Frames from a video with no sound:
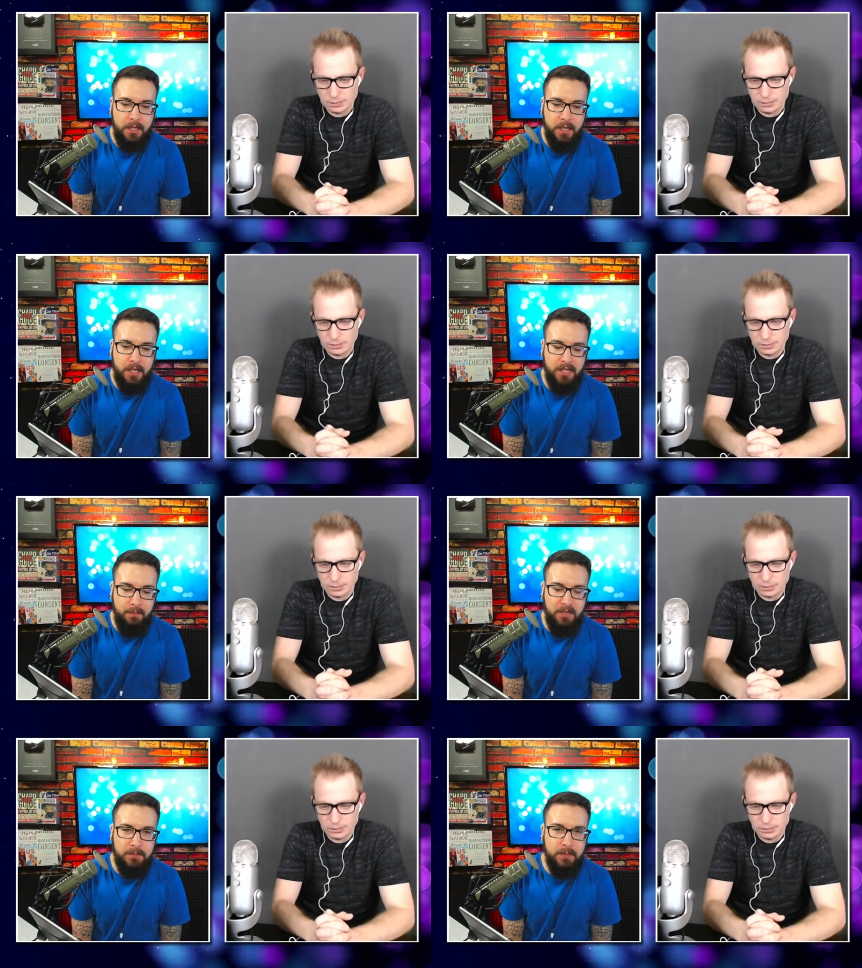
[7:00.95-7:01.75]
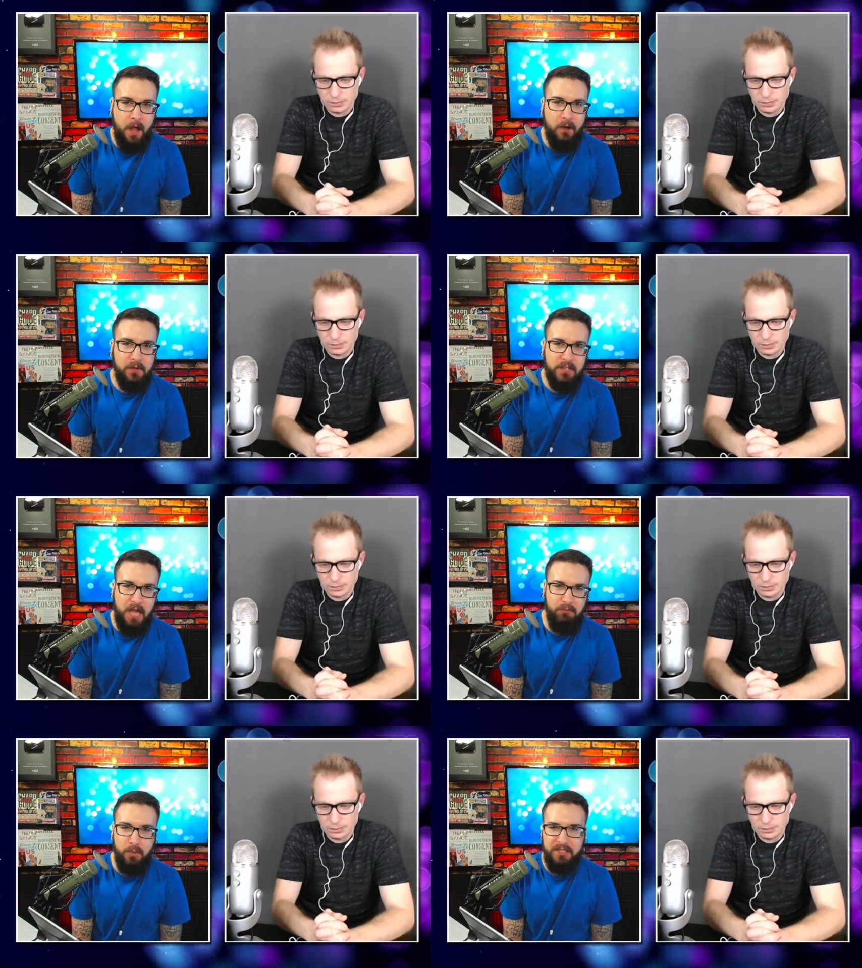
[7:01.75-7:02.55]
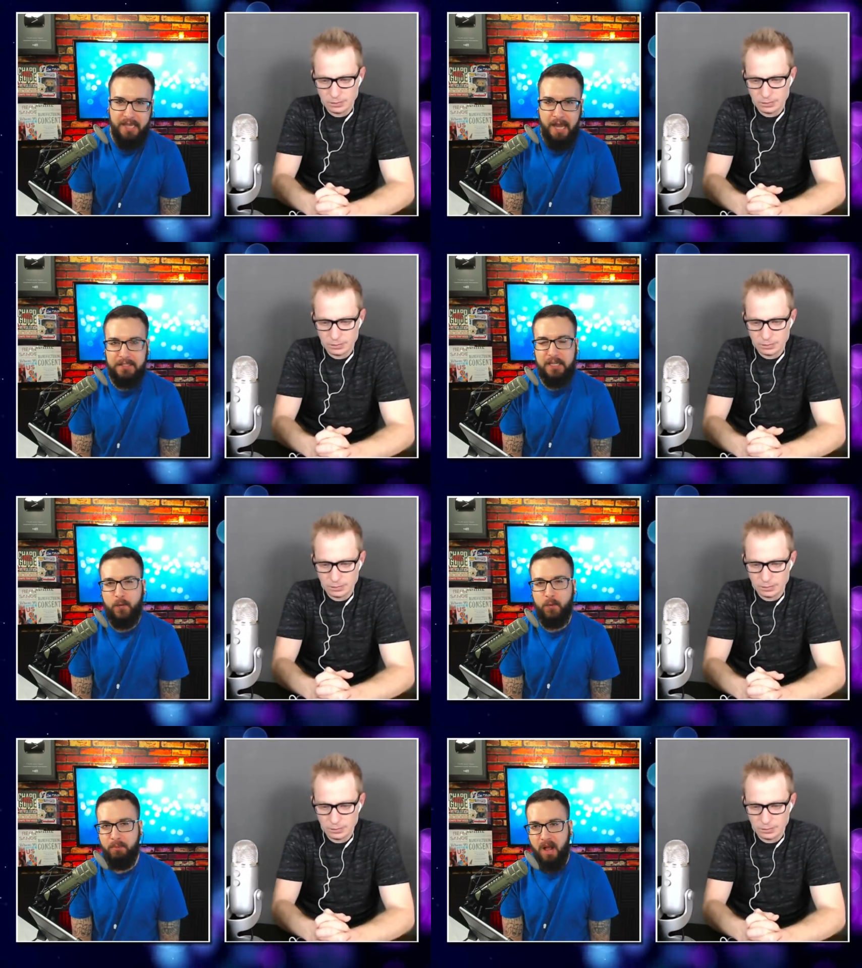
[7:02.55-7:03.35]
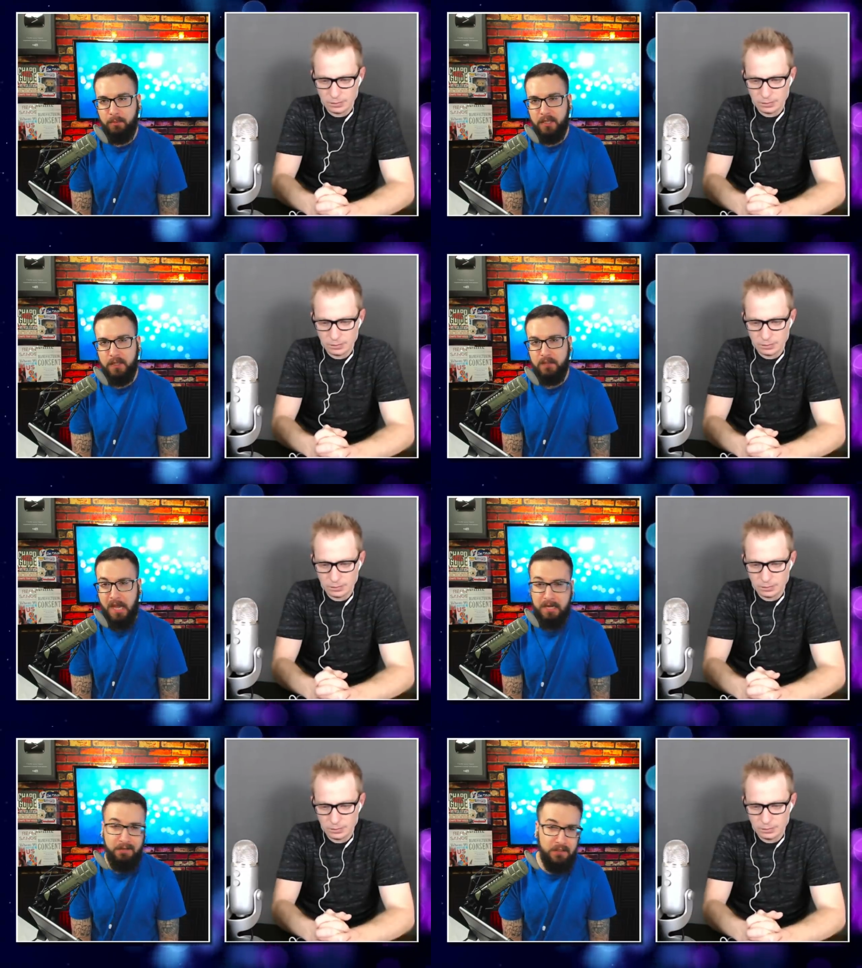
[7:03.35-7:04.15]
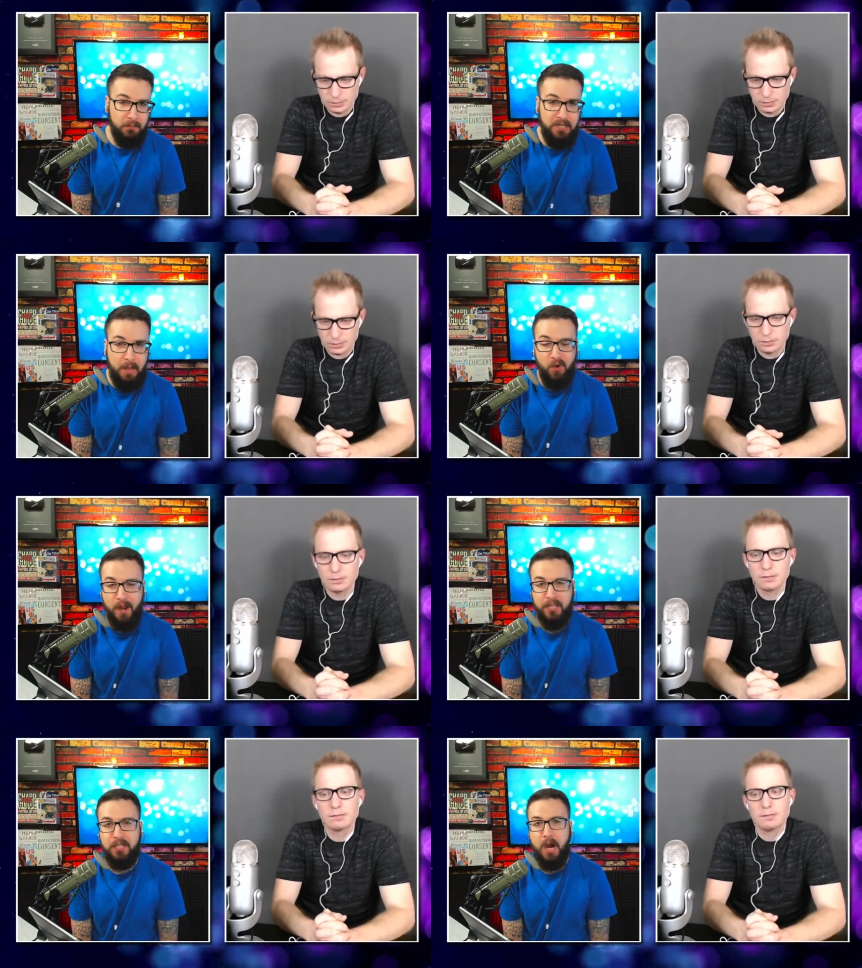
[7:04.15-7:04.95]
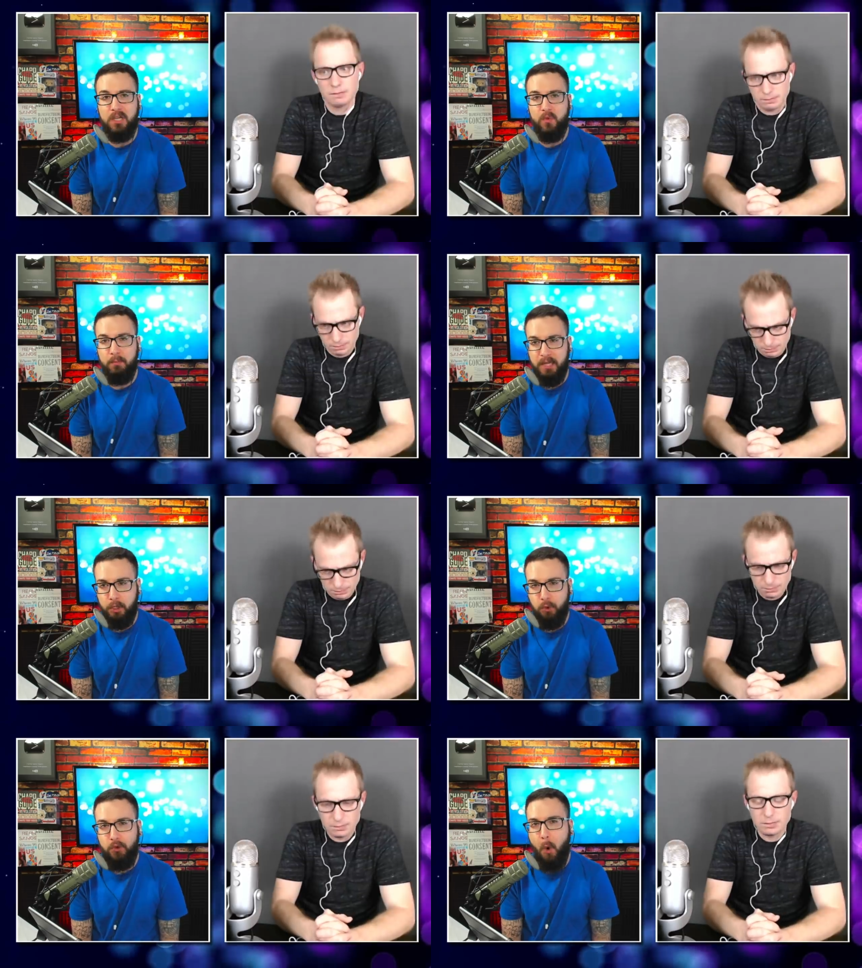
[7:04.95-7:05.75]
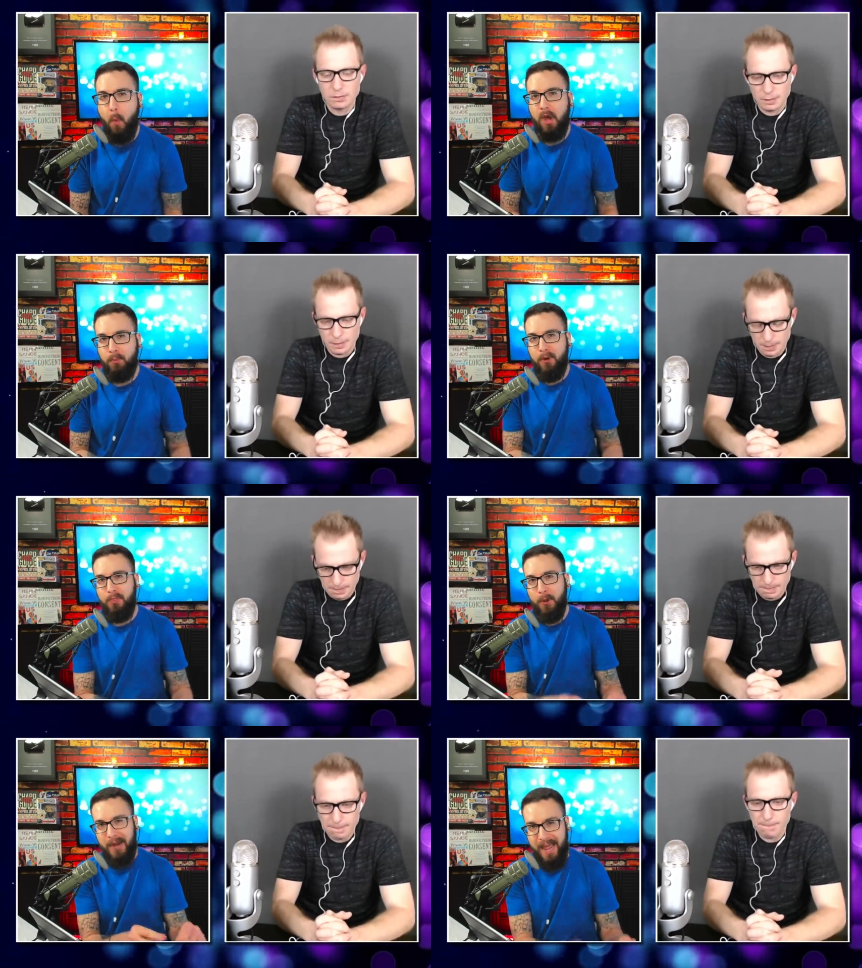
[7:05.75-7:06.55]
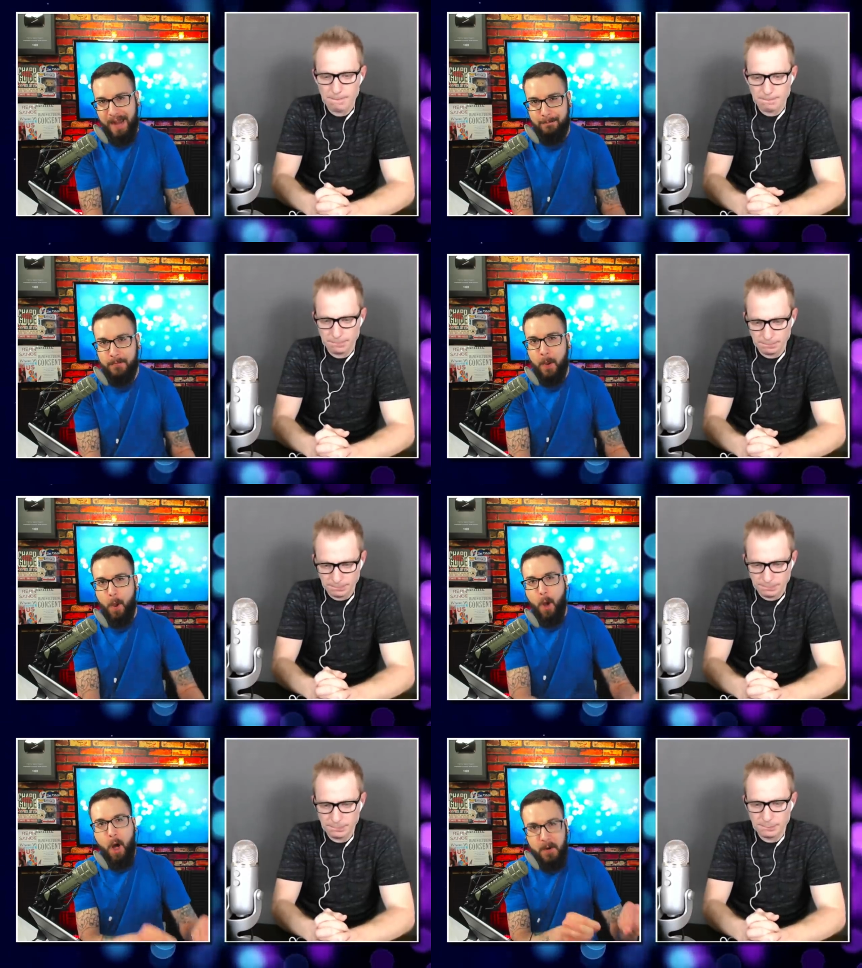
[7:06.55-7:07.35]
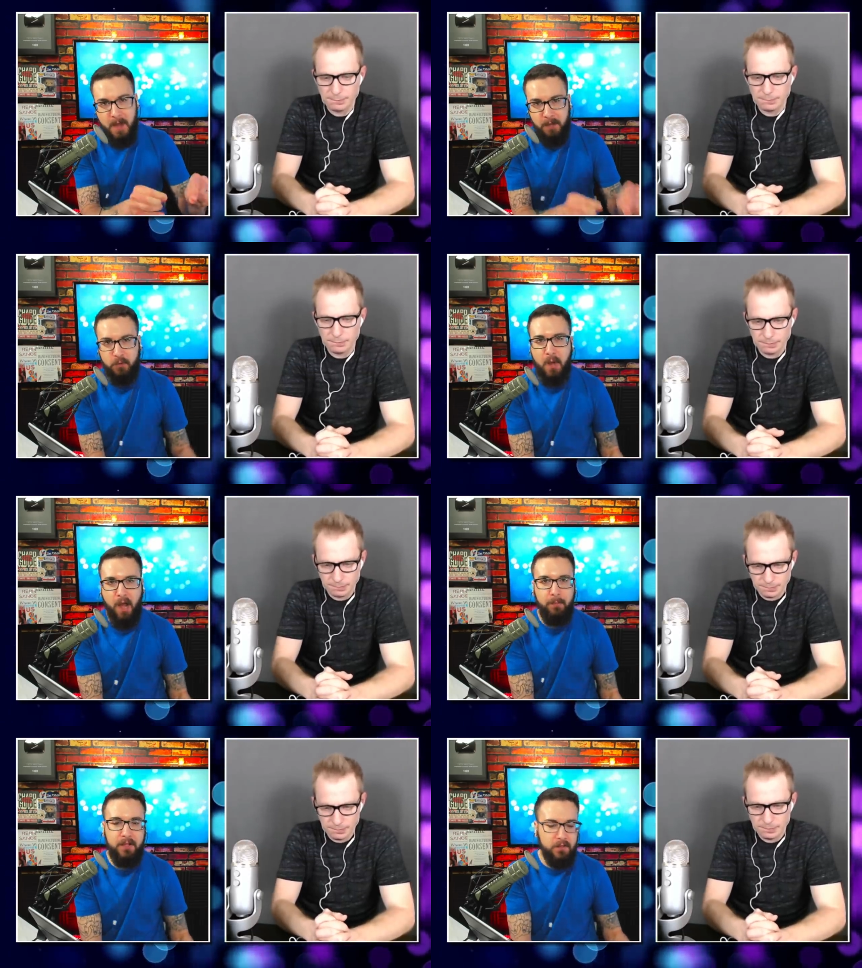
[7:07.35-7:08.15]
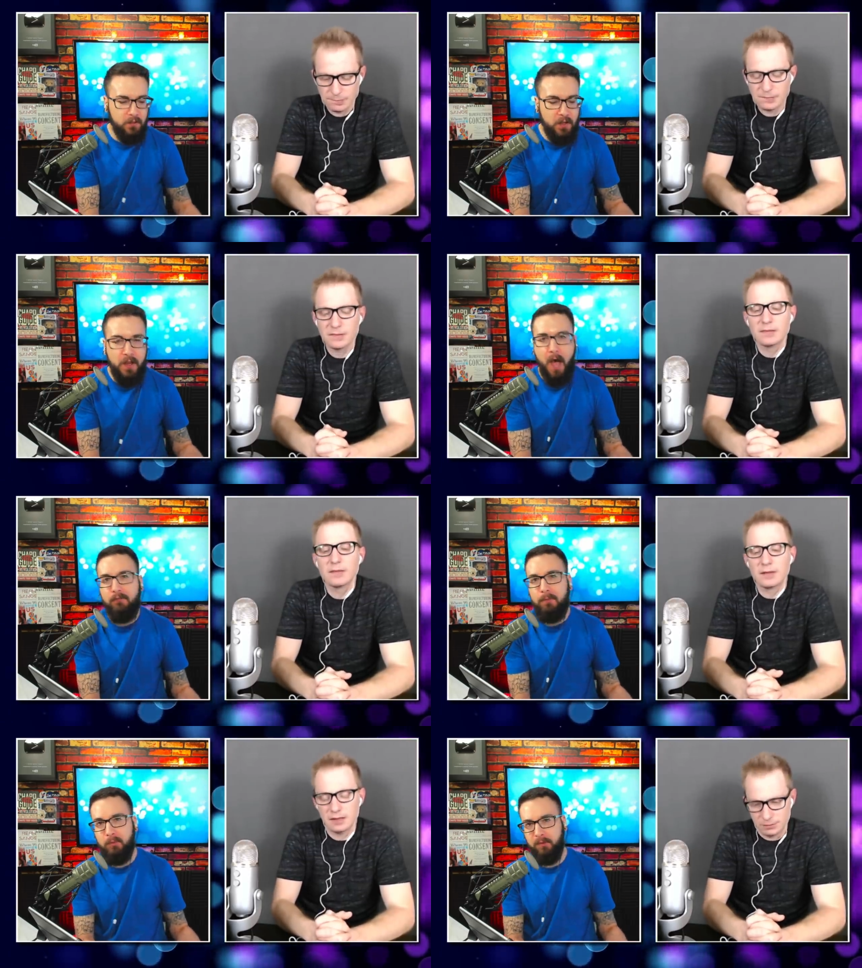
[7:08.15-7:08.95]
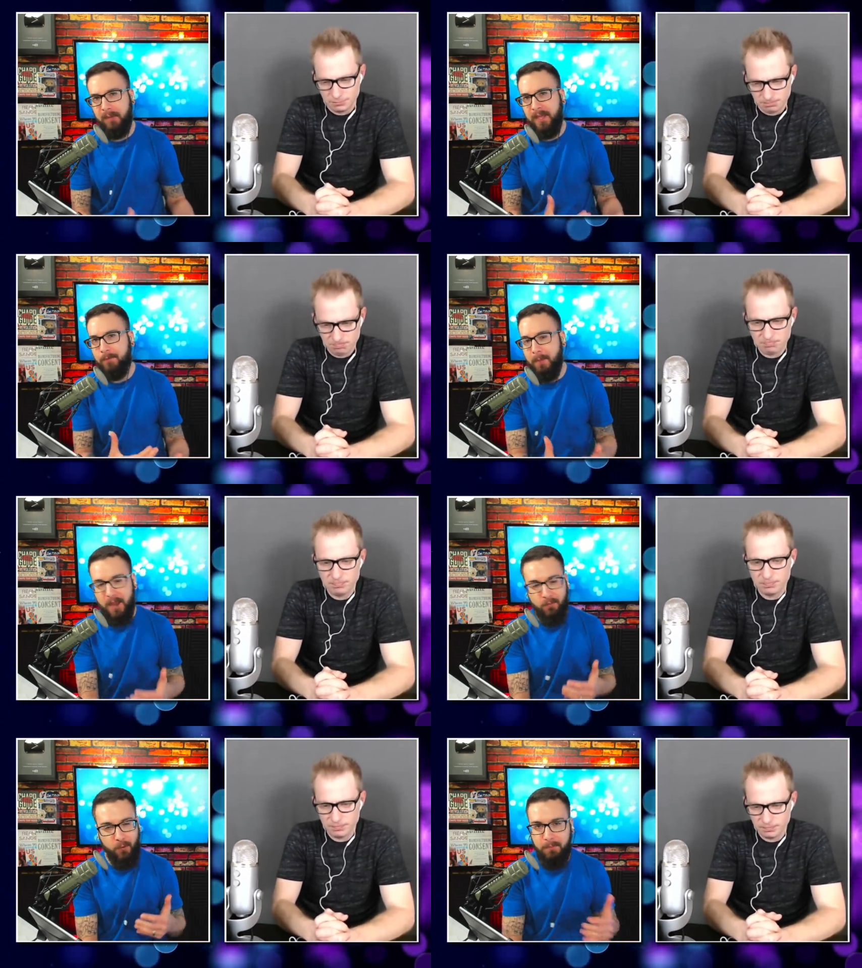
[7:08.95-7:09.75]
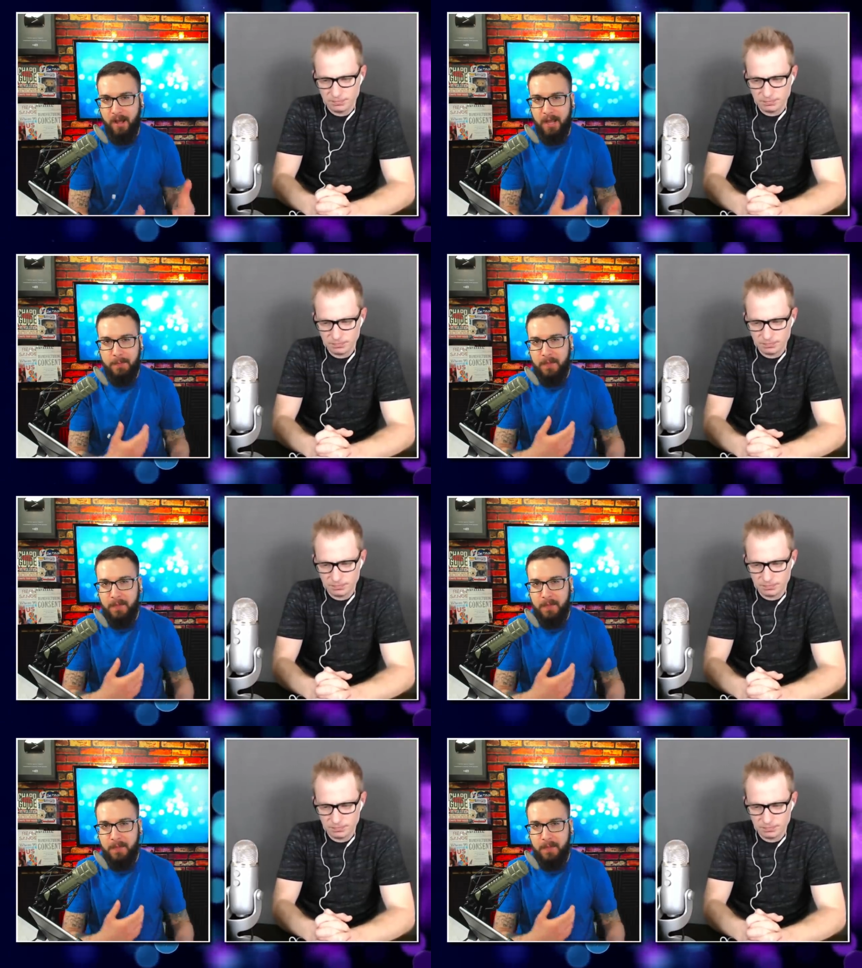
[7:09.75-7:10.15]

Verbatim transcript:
Speaker 1: is that Mitch McConnell is kind of protecting Republicans and even some Democrats, arguably, who don't want to put their name on net neutrality because there's a lot of people being bankrolled by